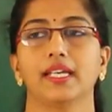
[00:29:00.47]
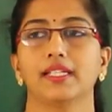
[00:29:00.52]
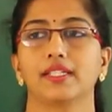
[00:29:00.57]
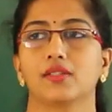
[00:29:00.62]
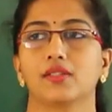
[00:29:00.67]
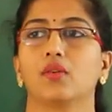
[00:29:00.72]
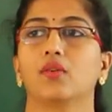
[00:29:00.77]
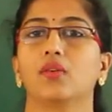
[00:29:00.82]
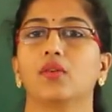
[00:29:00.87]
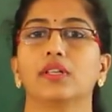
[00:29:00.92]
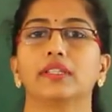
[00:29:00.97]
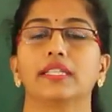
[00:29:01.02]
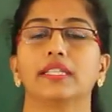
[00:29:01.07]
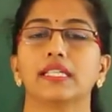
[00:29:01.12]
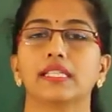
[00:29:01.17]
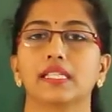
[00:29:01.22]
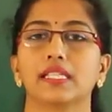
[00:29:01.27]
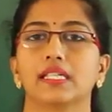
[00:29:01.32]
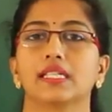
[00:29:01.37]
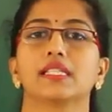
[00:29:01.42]
so
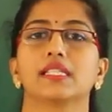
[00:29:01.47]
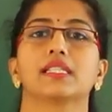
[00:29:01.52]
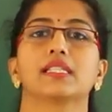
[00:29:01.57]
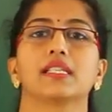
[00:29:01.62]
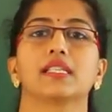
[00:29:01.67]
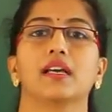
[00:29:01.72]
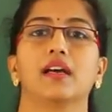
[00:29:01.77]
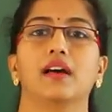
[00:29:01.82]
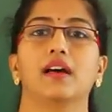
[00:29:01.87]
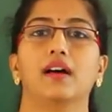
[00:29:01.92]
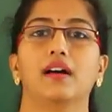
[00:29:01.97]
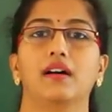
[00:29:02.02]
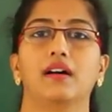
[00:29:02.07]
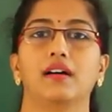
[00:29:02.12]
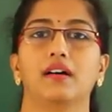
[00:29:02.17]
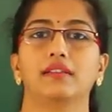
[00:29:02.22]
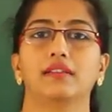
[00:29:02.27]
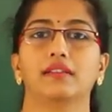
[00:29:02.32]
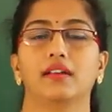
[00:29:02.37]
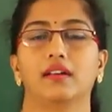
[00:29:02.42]
this is
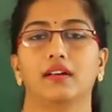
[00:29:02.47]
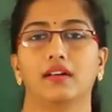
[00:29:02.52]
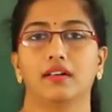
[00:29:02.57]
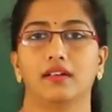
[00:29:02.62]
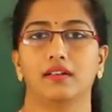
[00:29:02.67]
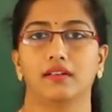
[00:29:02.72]
the